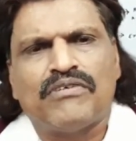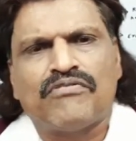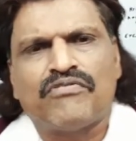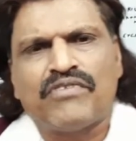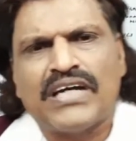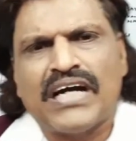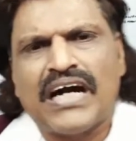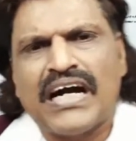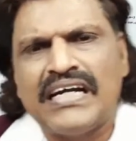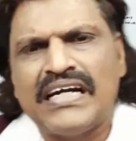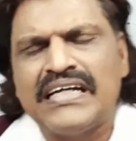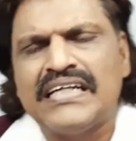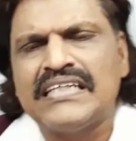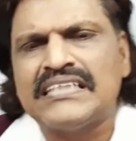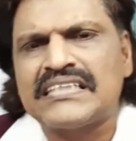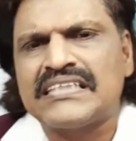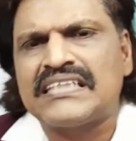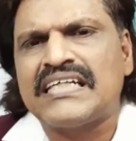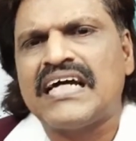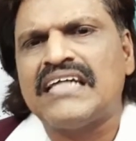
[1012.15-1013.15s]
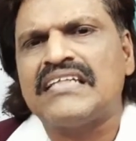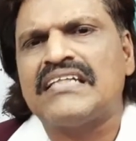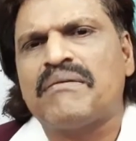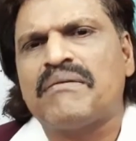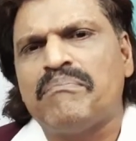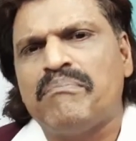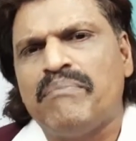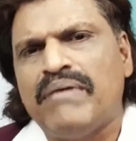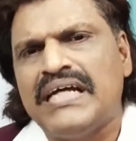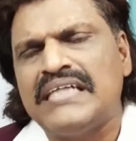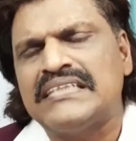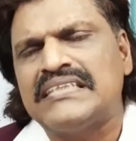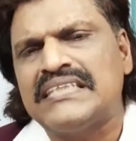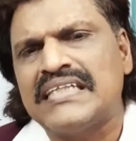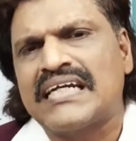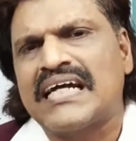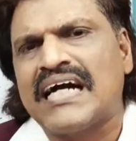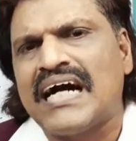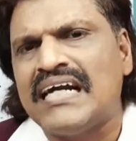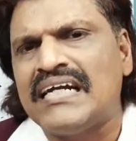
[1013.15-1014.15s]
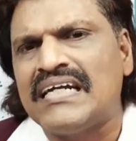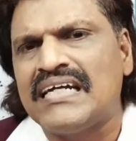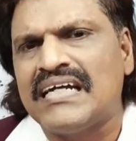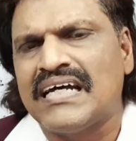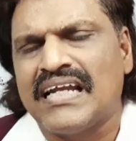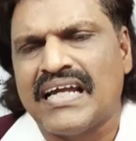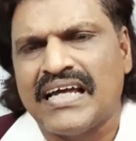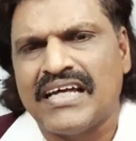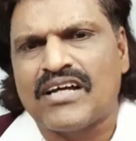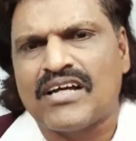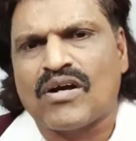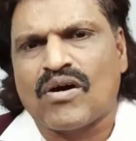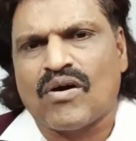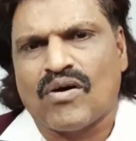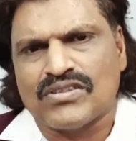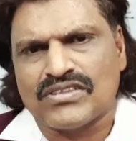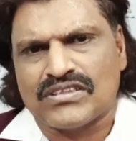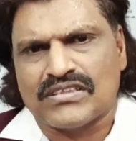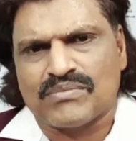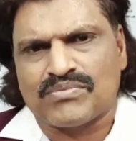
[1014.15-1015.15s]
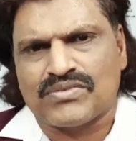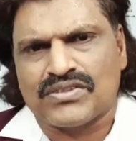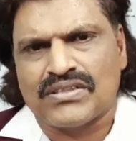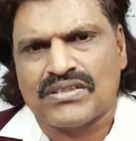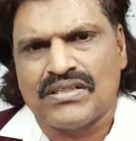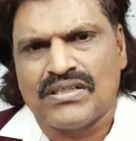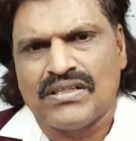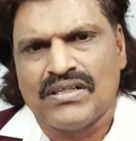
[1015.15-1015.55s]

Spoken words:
if we understand the basic underlying concepts.